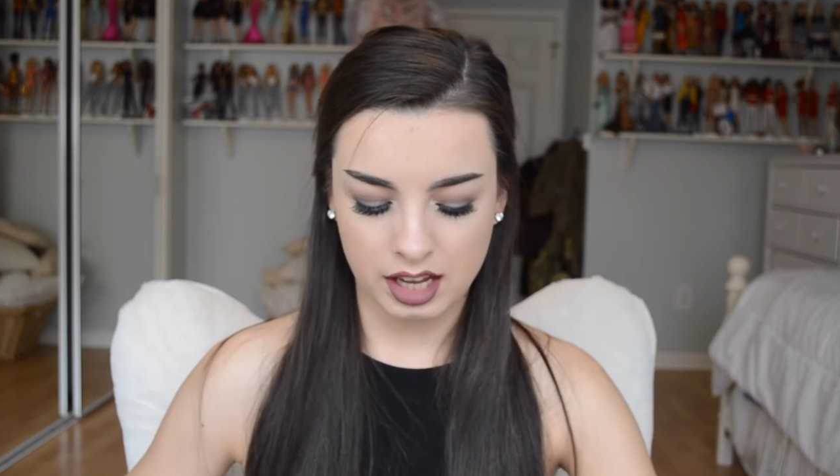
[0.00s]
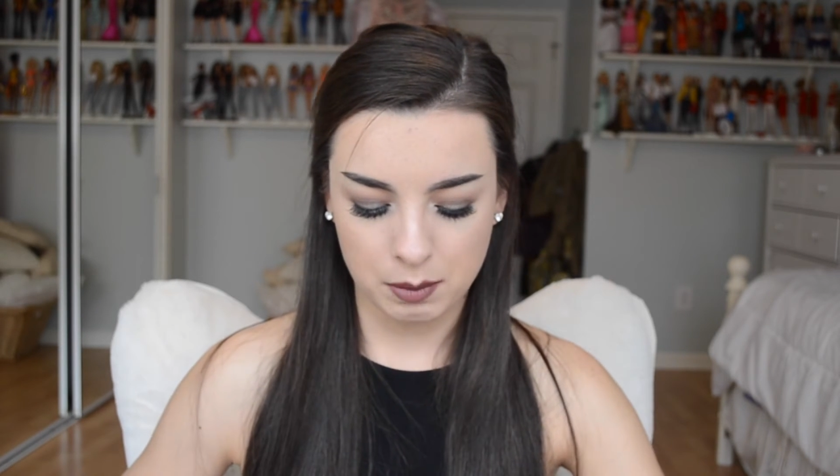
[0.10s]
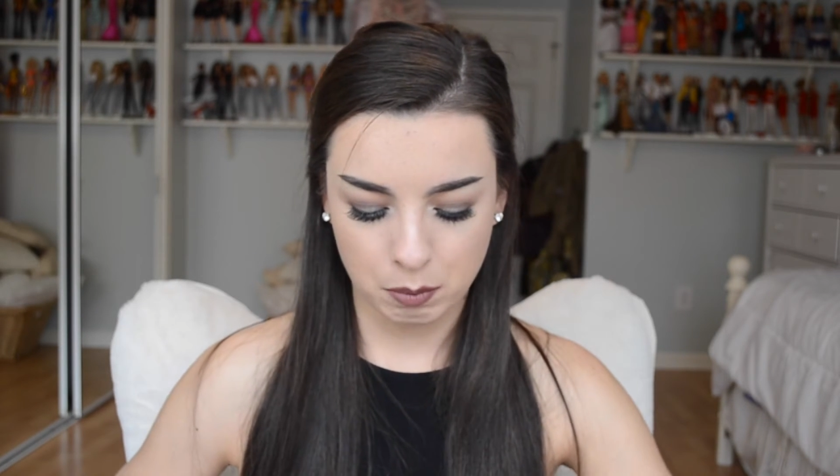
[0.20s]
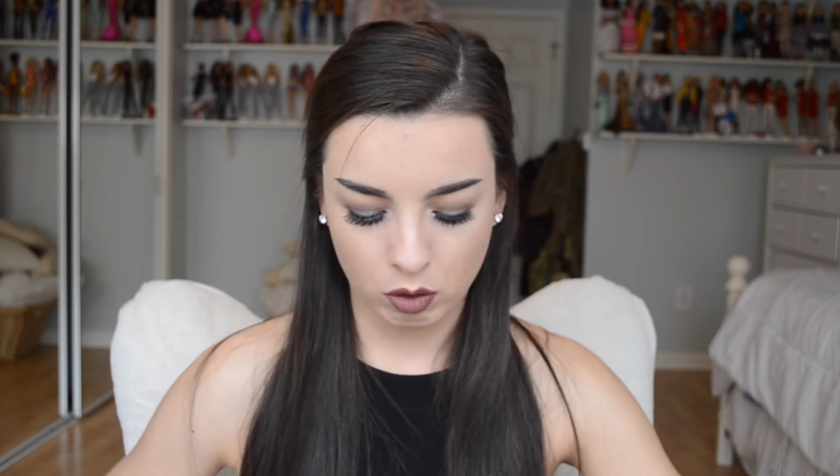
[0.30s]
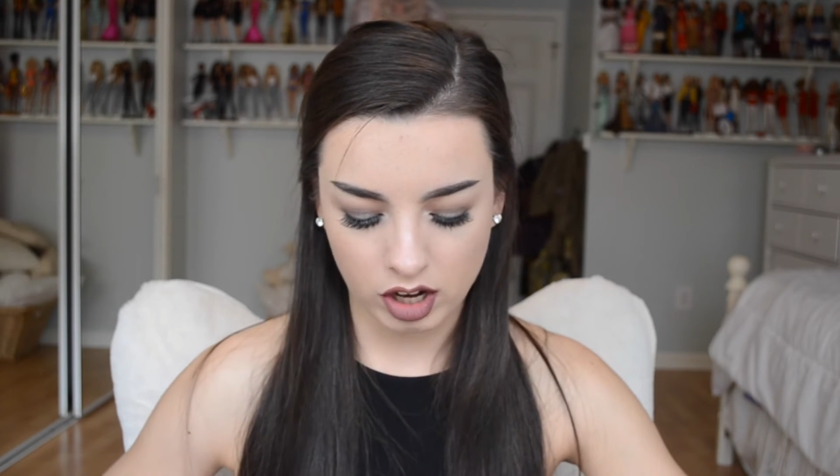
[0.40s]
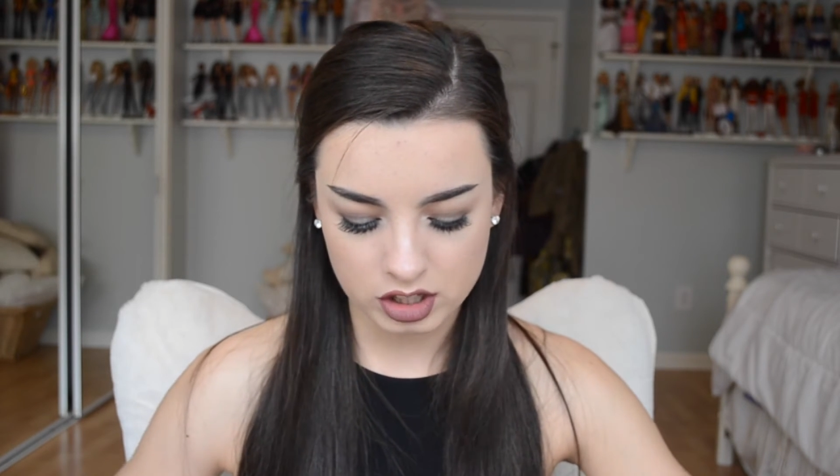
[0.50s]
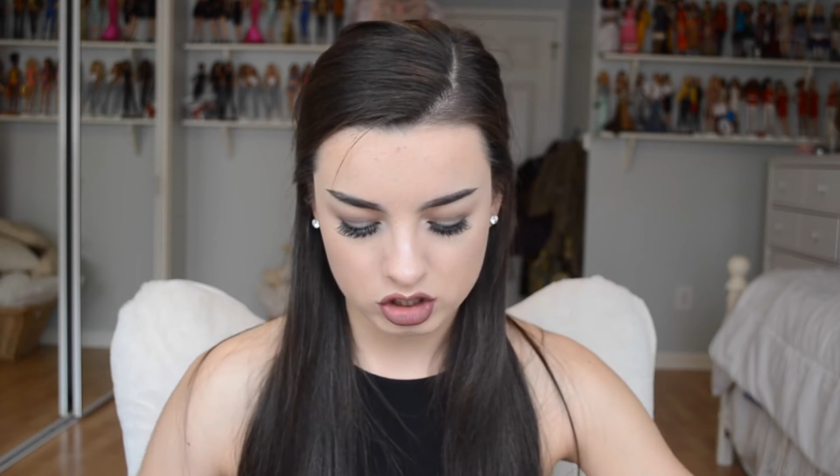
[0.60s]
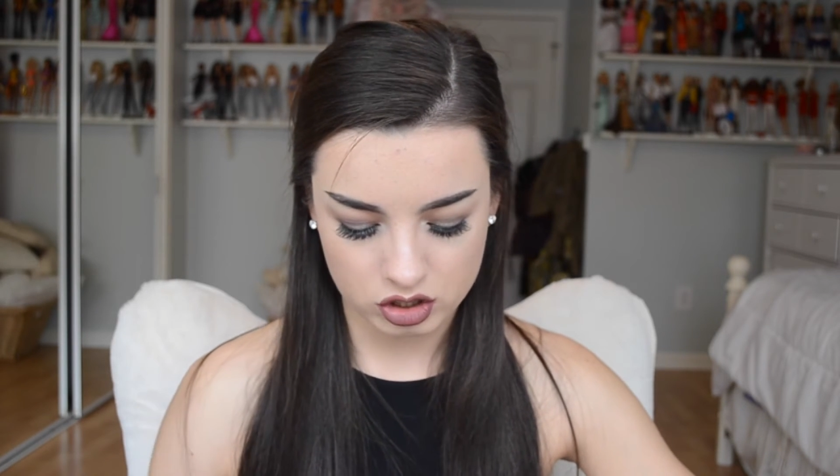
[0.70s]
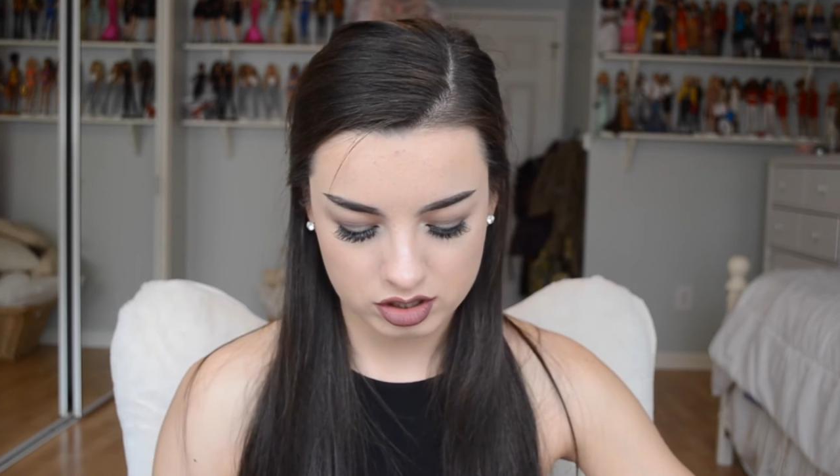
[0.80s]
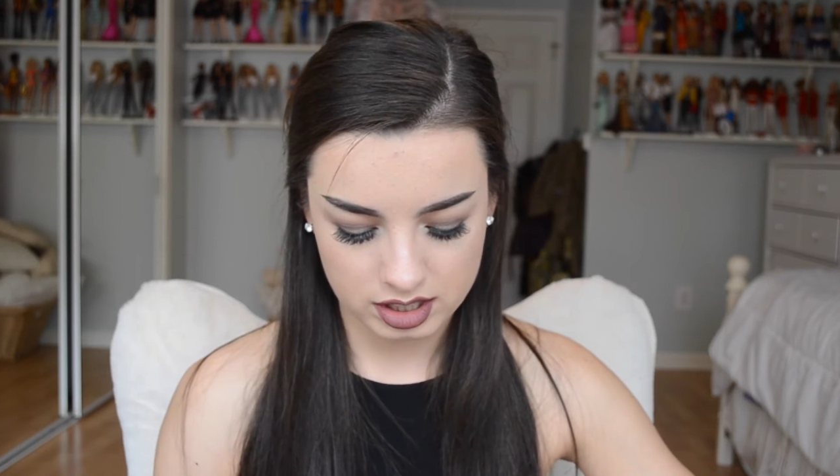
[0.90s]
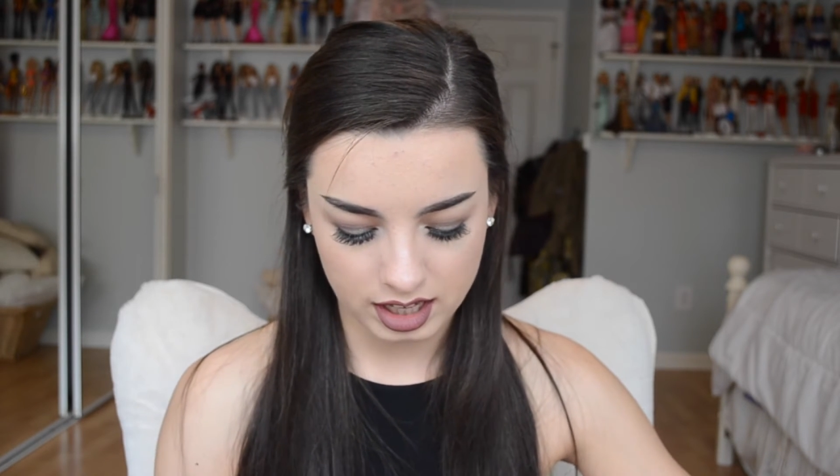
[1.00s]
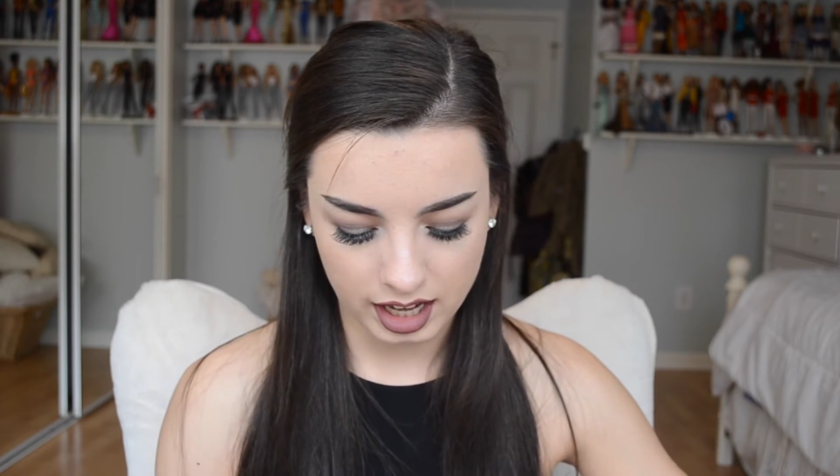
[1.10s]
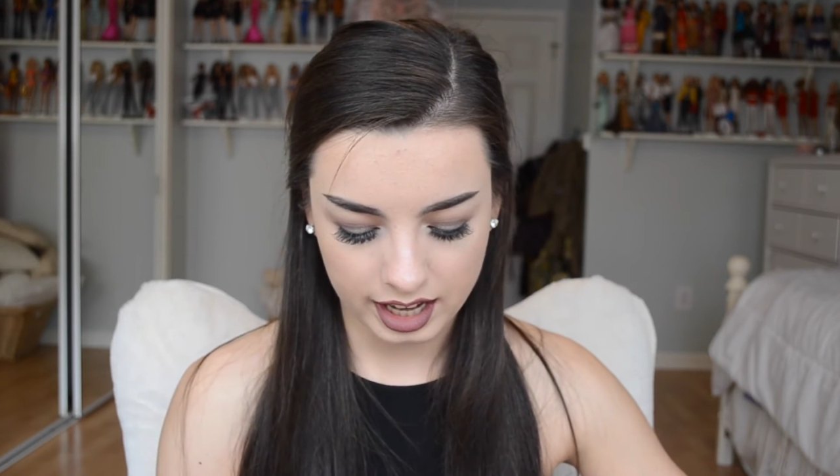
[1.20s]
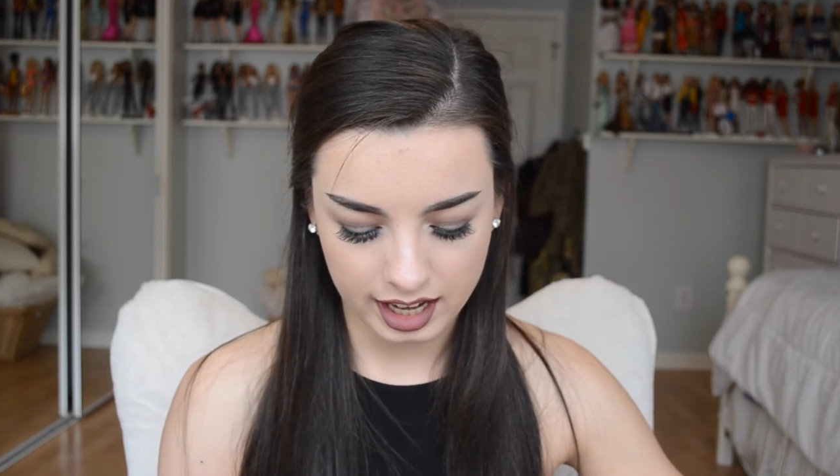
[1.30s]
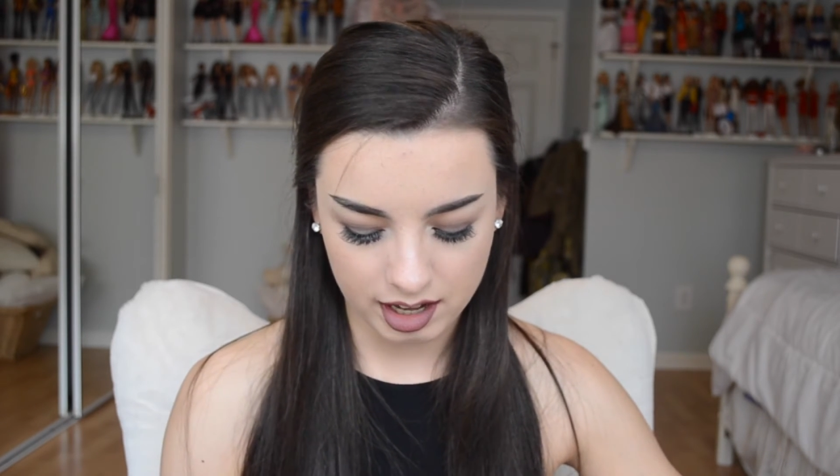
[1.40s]
and bronzers that
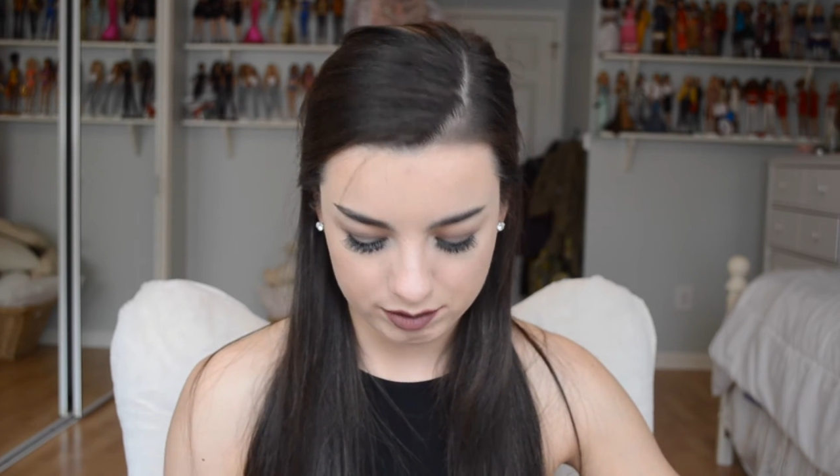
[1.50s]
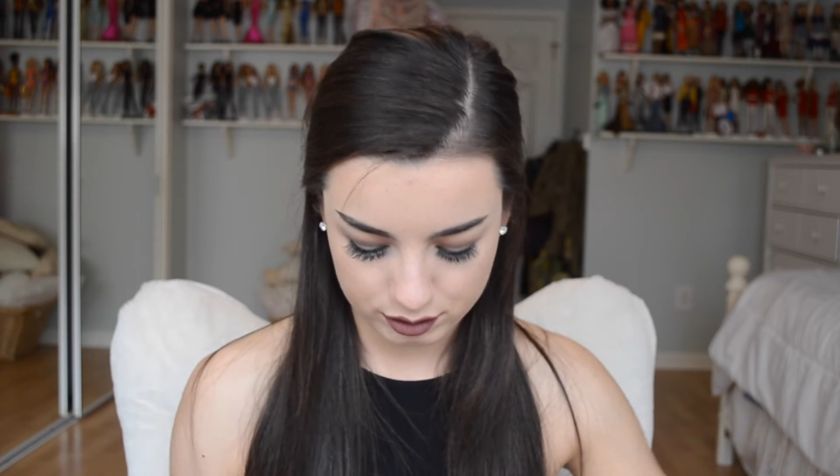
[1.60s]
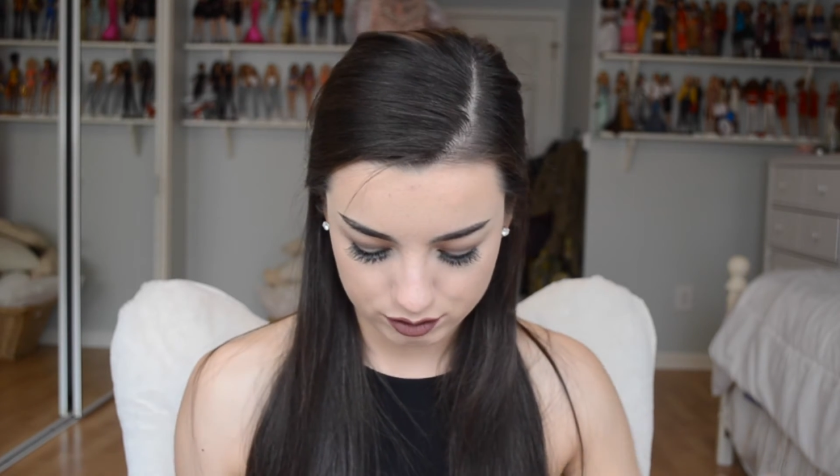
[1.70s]
I have